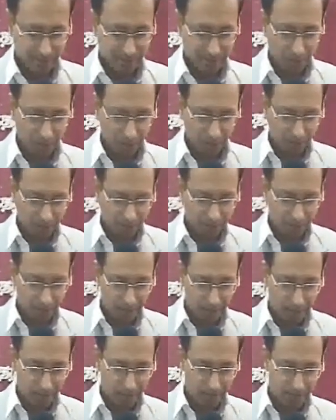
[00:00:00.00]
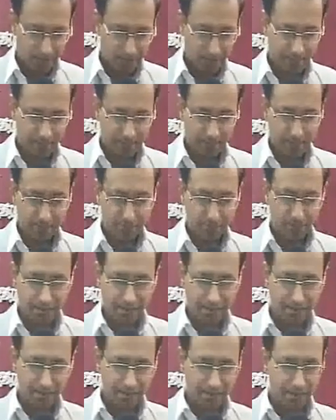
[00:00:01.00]
The Lord is good and his
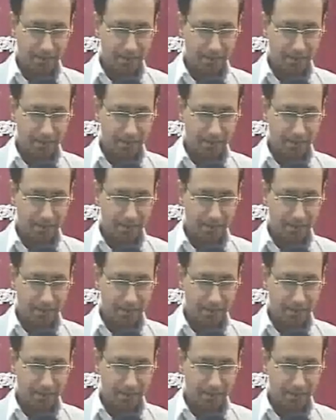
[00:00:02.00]
mercy